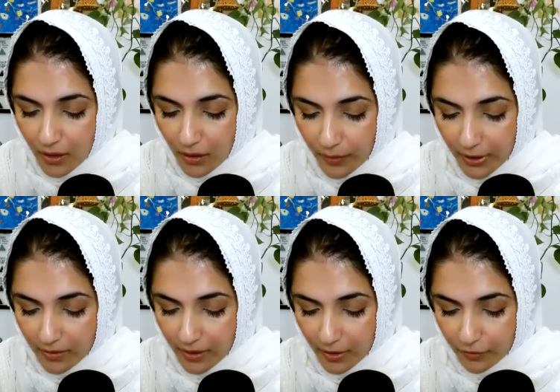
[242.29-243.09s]

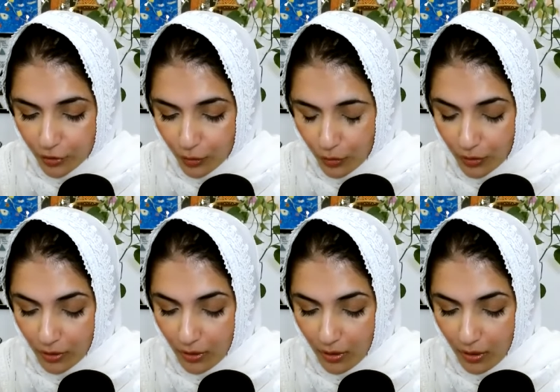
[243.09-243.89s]
Wills his
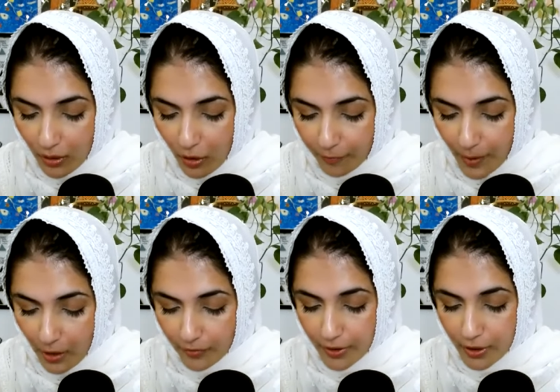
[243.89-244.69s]
throne uh, of
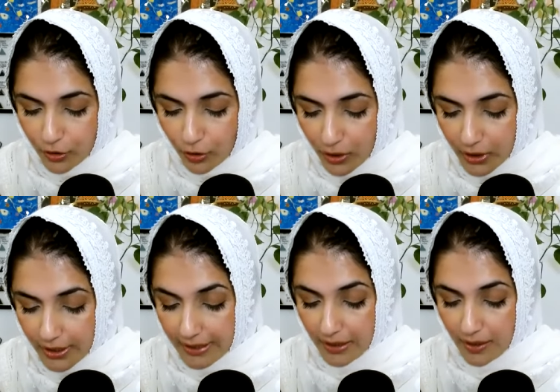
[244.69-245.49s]
power and
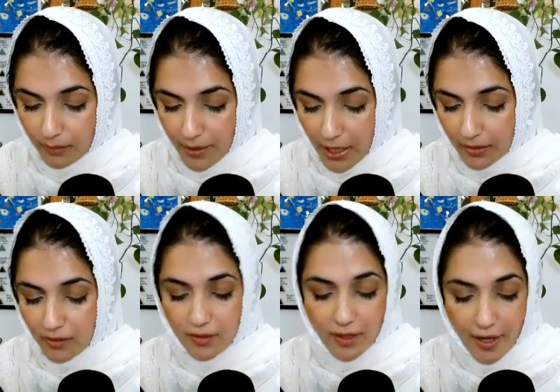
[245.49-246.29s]
authority
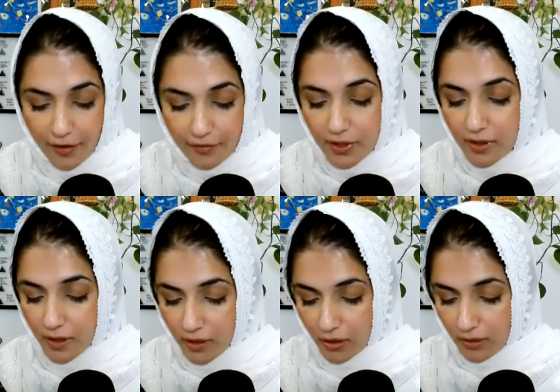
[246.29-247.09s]
encompasses the heavens
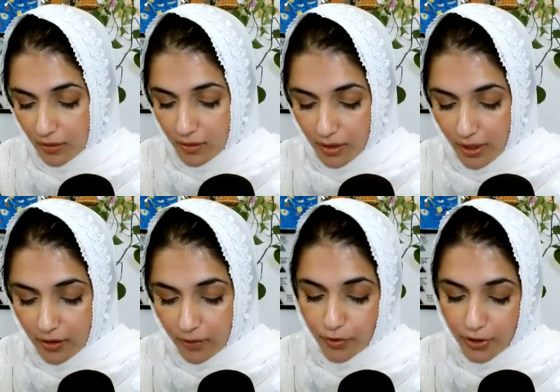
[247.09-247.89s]
and the earth,
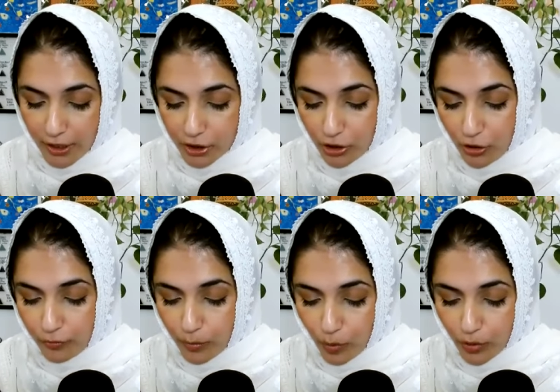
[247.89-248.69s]
and the protection
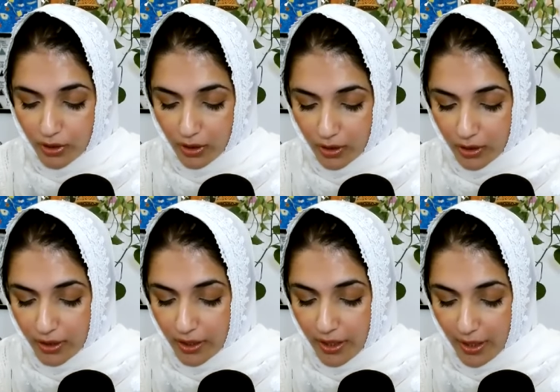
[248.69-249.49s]
of both the earth
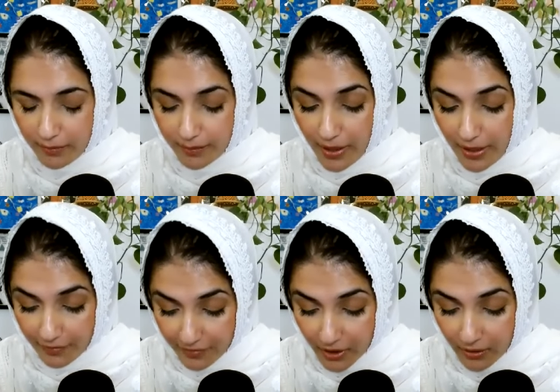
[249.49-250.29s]
and he
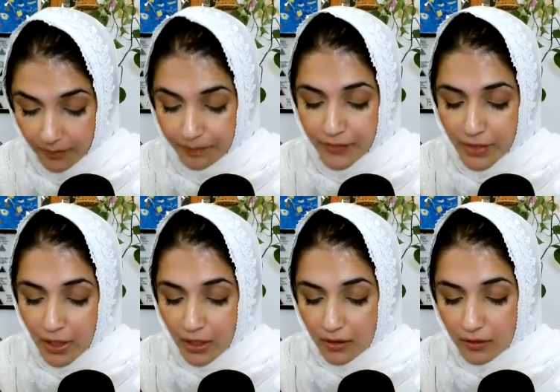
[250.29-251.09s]
heavens
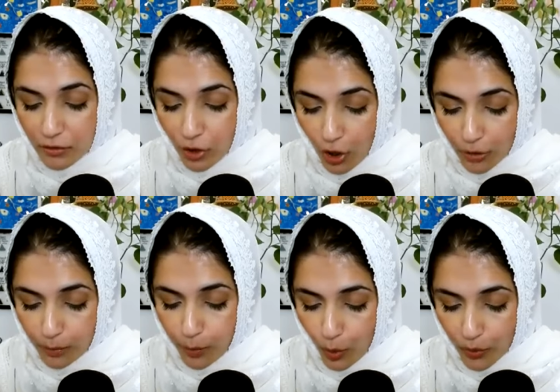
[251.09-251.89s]
does
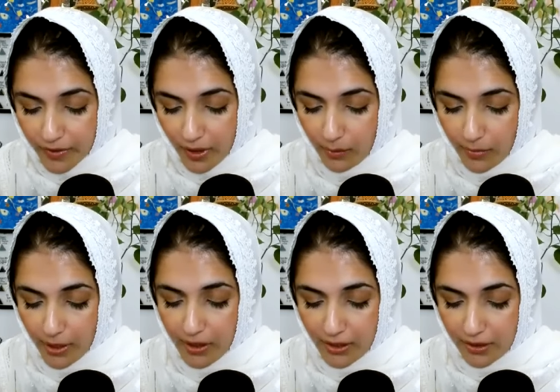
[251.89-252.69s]
not pose him
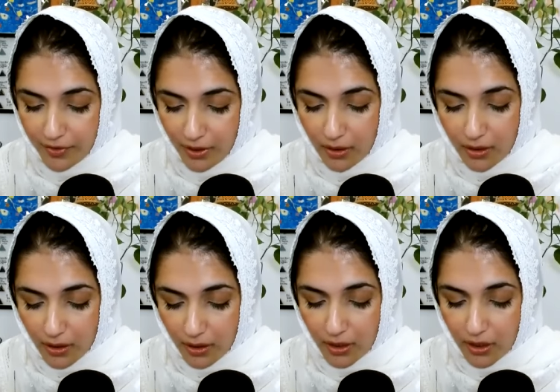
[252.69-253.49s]
any
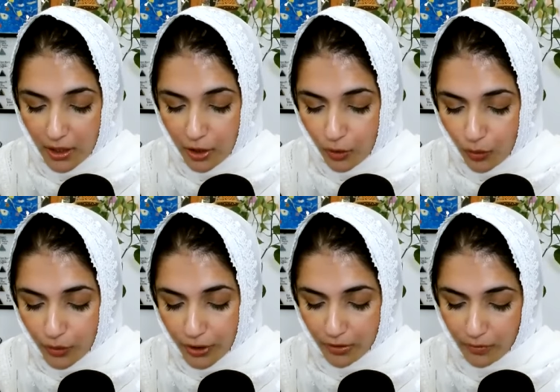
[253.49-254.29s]
difficulty. He
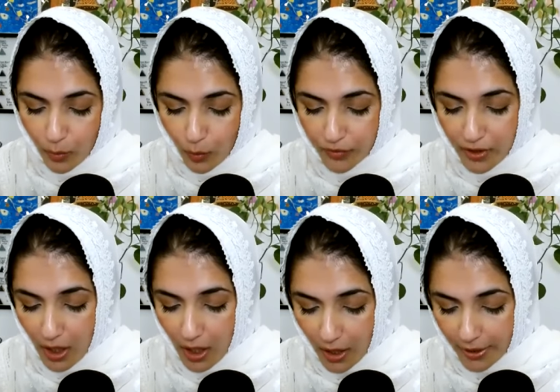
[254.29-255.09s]
alone is most
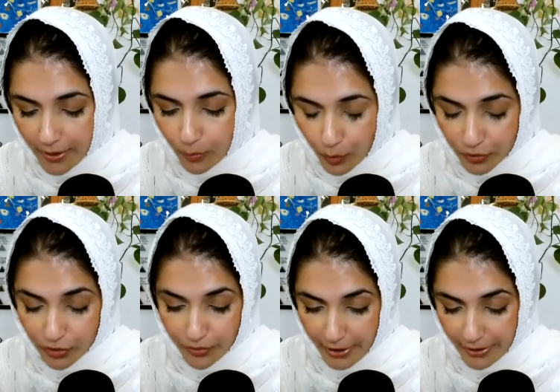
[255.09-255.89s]
high,
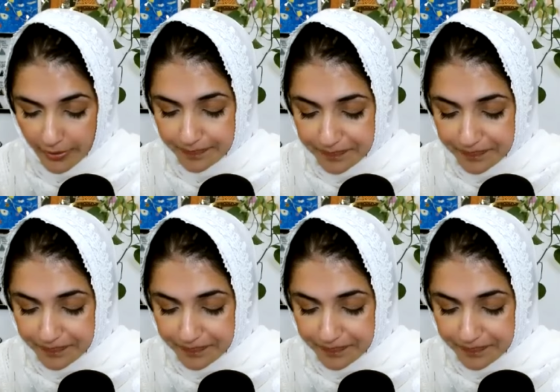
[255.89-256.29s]
most great.